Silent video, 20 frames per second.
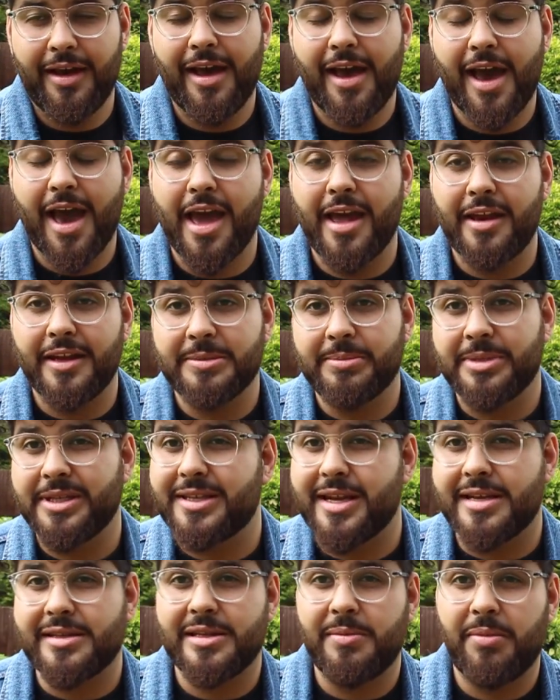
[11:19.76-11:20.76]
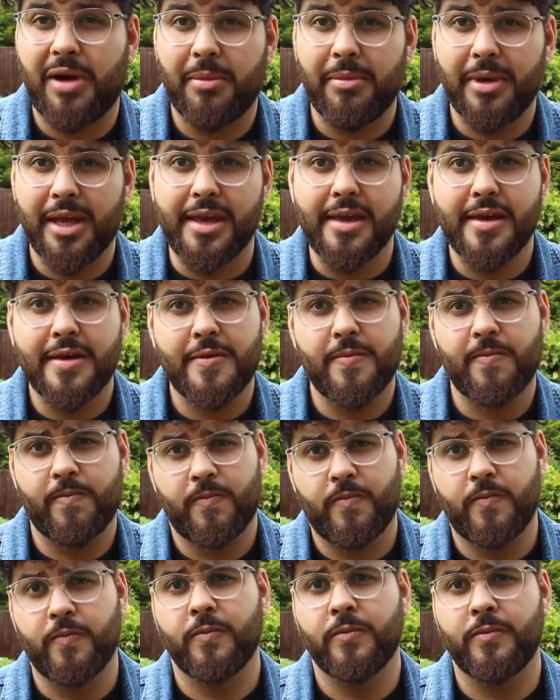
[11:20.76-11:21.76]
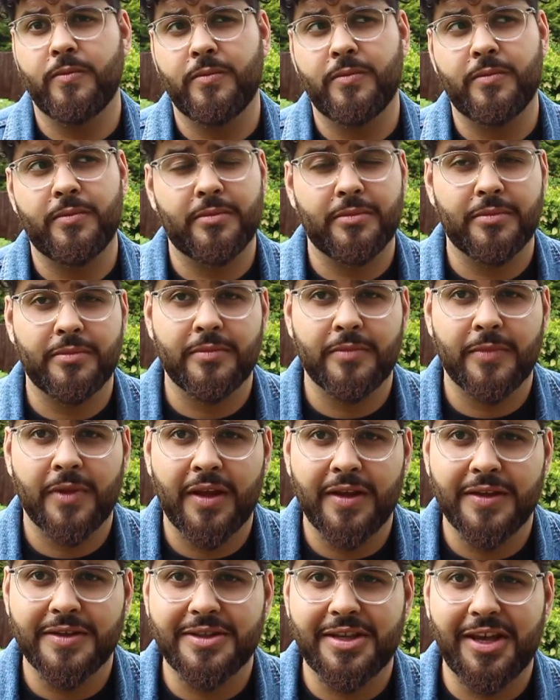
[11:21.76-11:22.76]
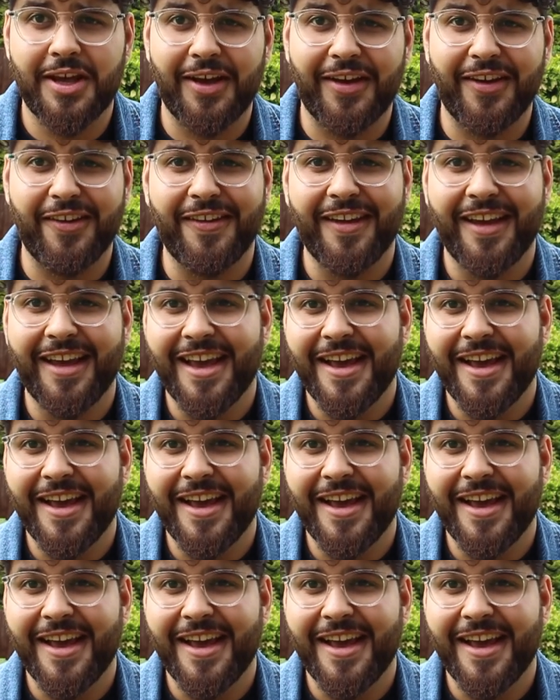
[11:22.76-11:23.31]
And it's been tested by me. So